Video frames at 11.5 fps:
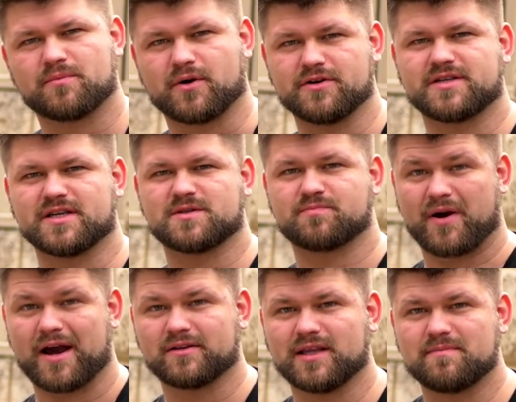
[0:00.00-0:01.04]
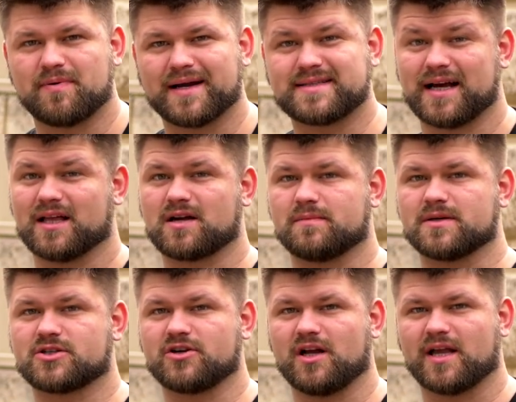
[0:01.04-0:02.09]
process proudly by Telecom
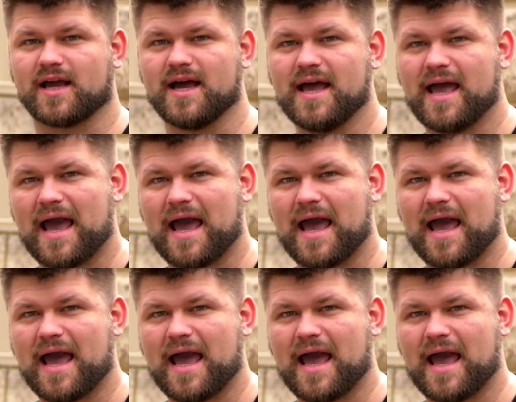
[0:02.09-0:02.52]
Australia,